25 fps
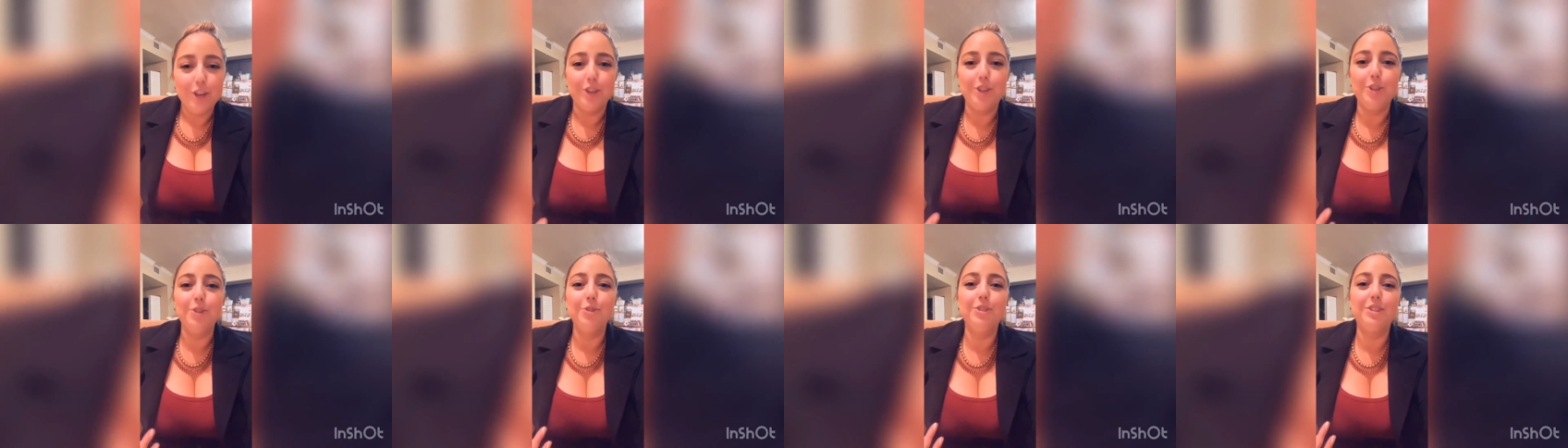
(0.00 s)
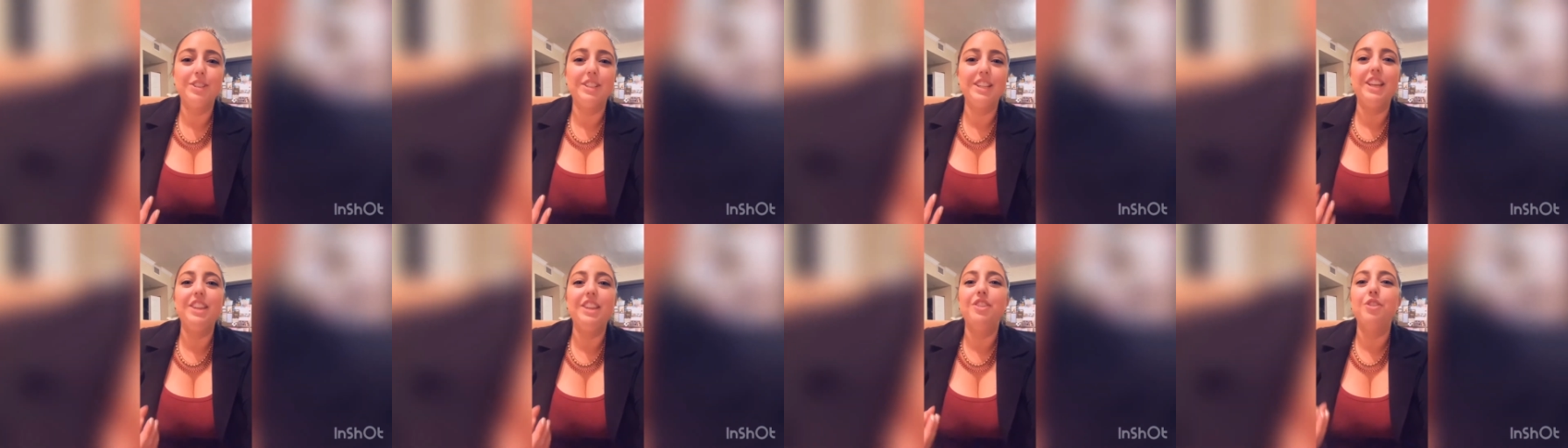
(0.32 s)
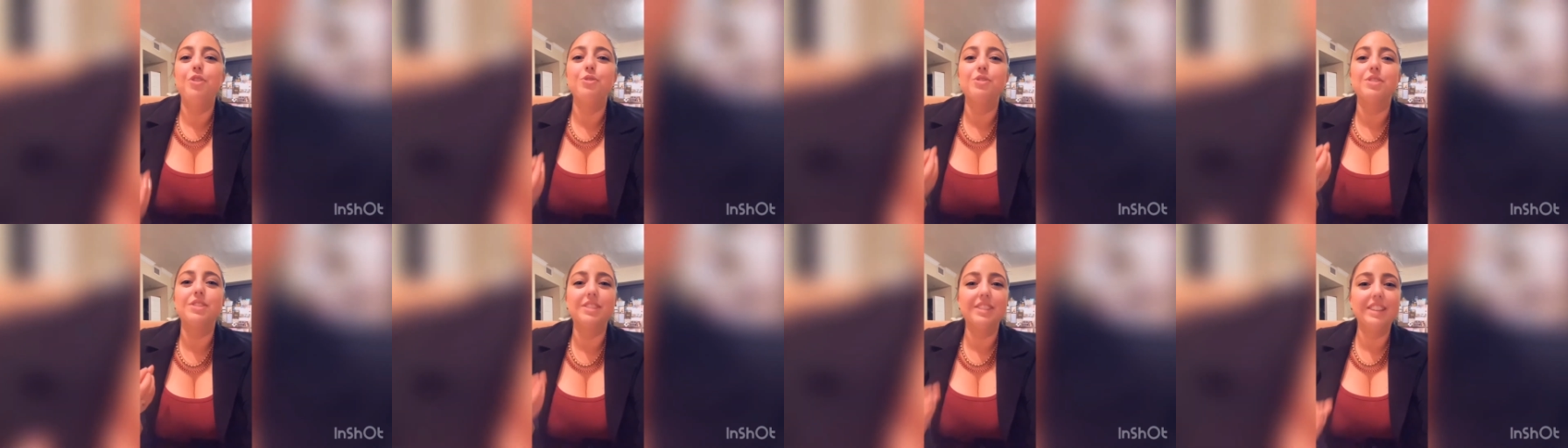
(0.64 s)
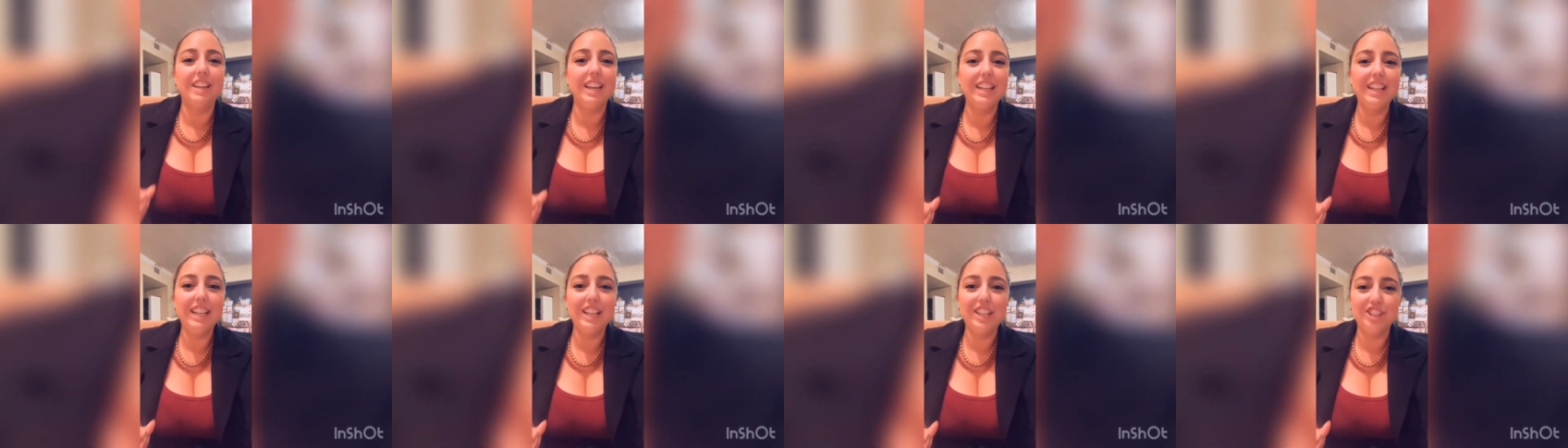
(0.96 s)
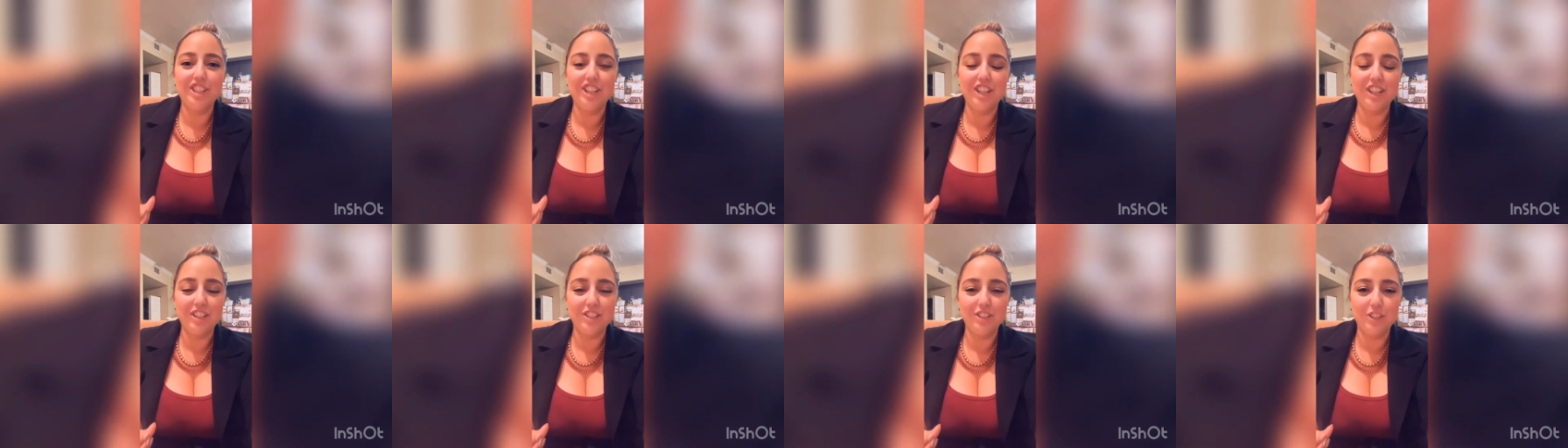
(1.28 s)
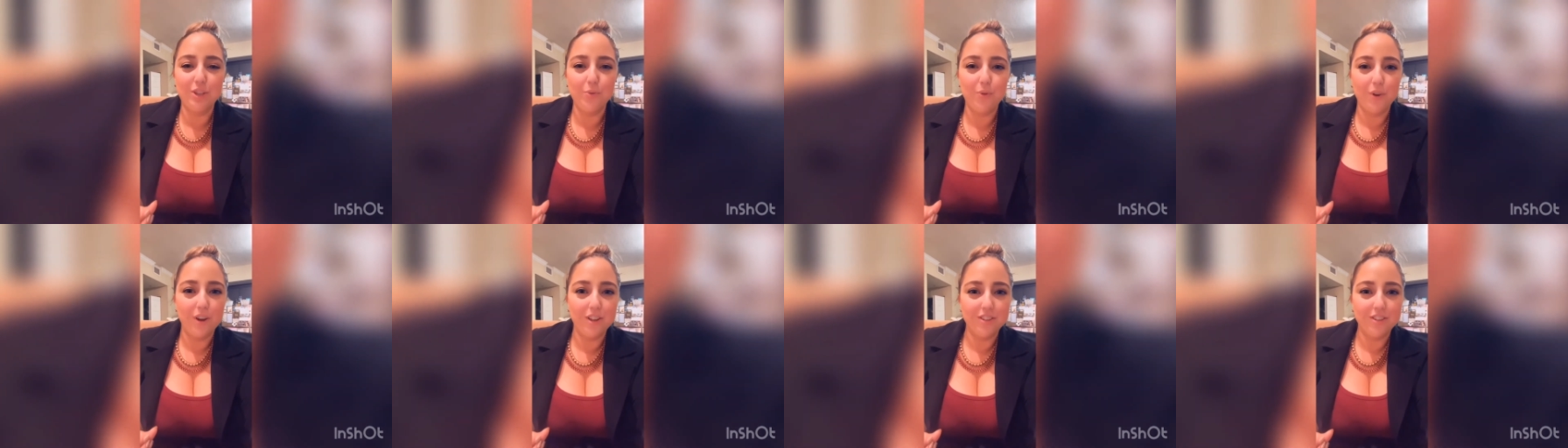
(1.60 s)
you see those skinny
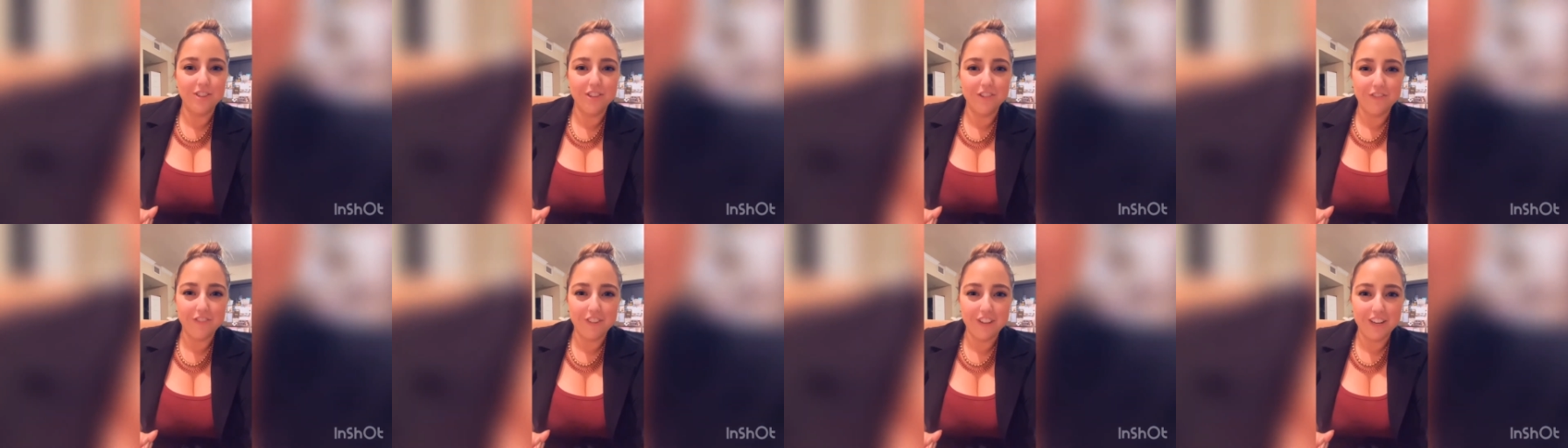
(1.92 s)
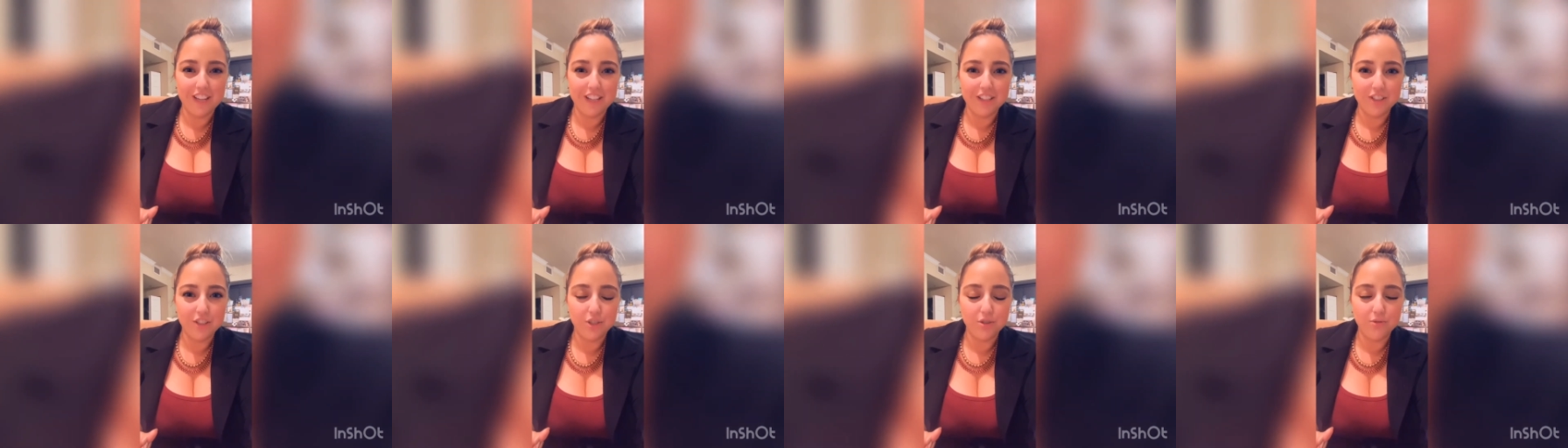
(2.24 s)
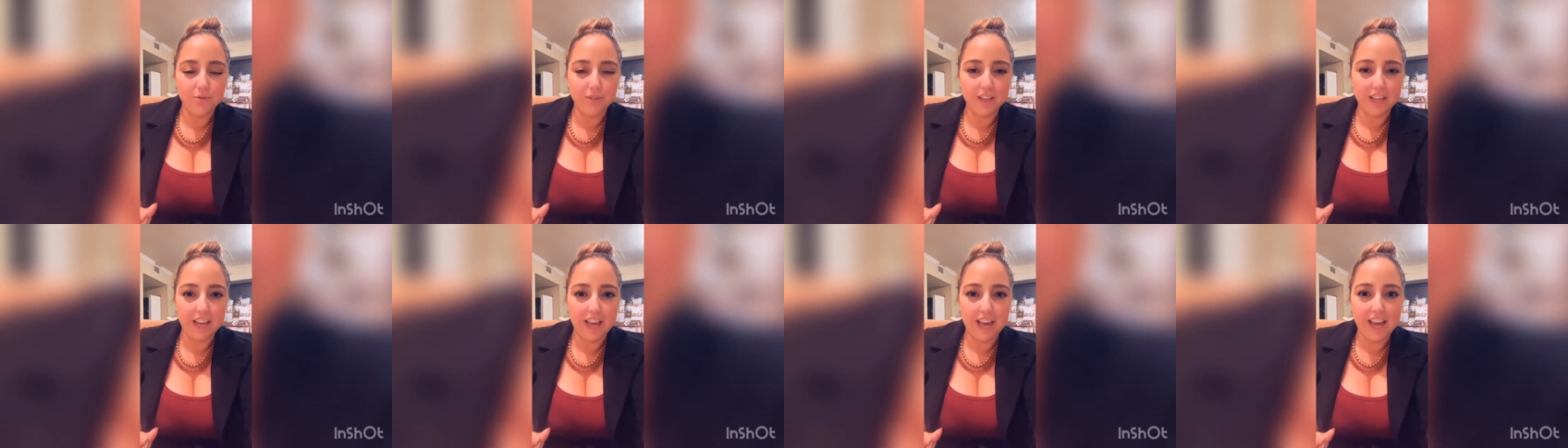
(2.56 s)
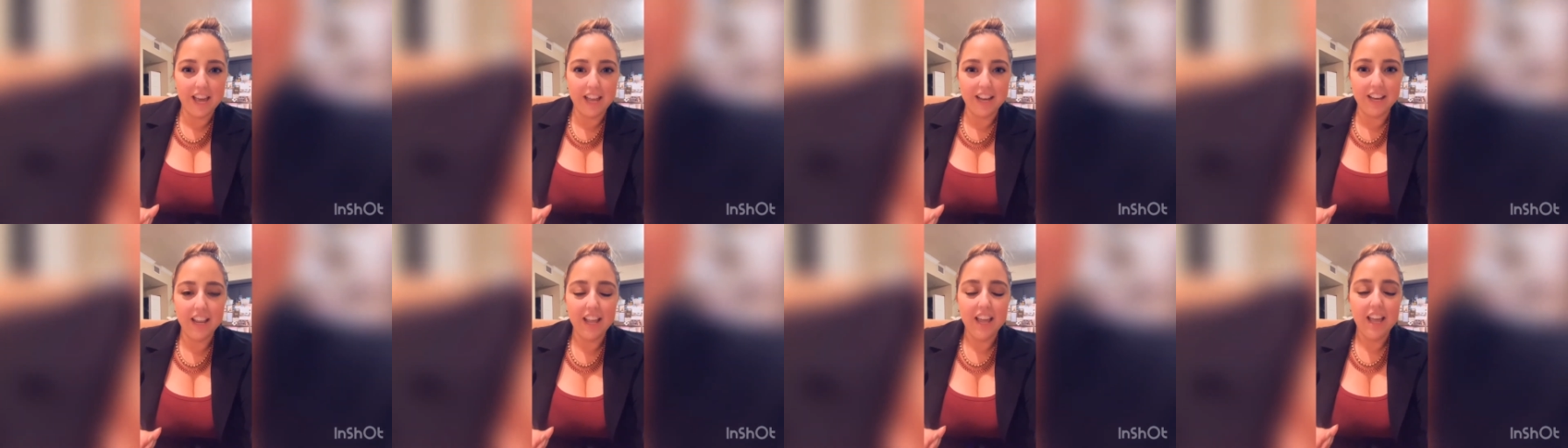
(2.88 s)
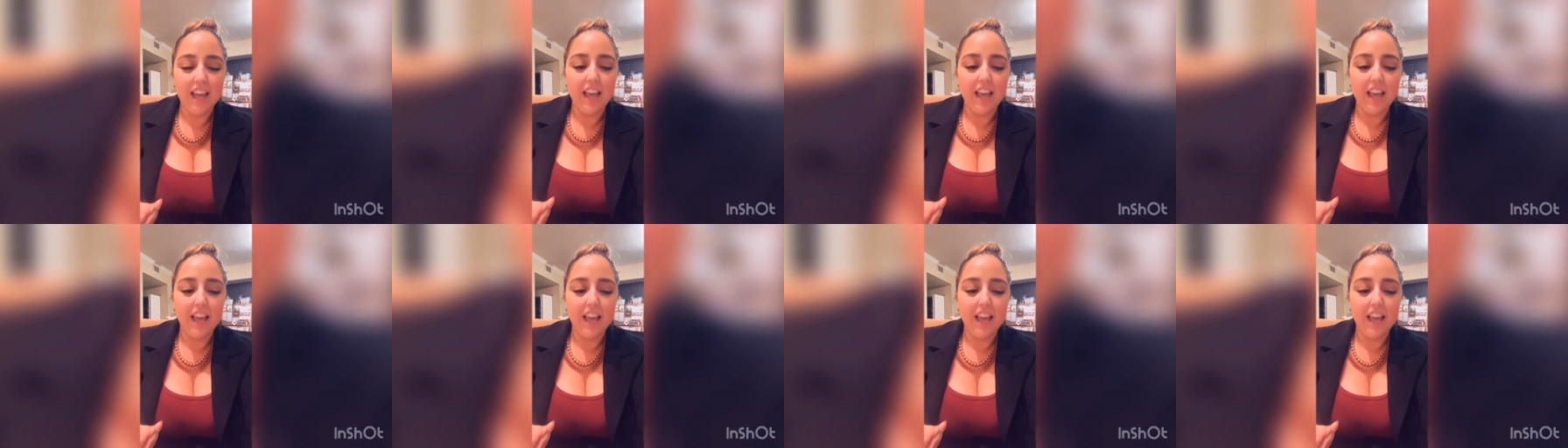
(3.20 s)
jeans you want to fit into again